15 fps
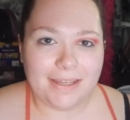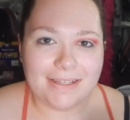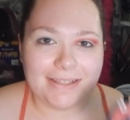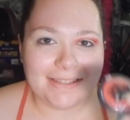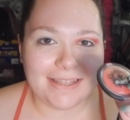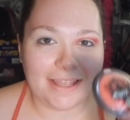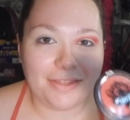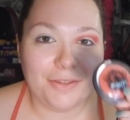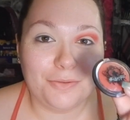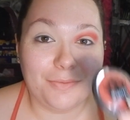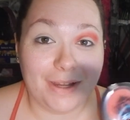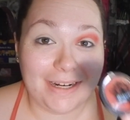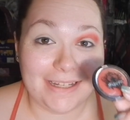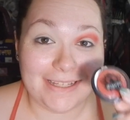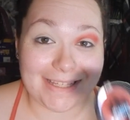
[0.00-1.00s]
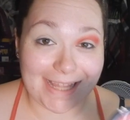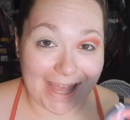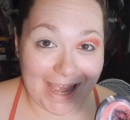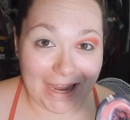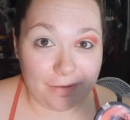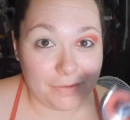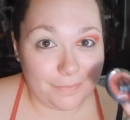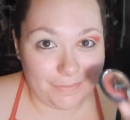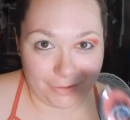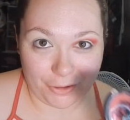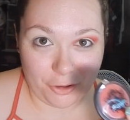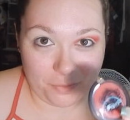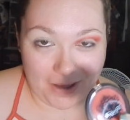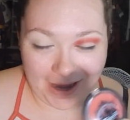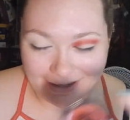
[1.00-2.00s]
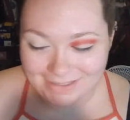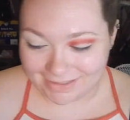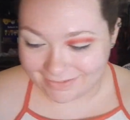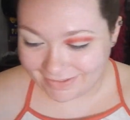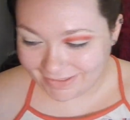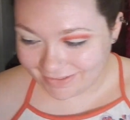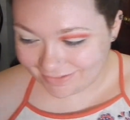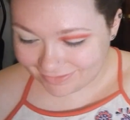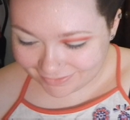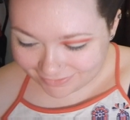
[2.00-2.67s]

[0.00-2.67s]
Set the red aside, we will go back to it.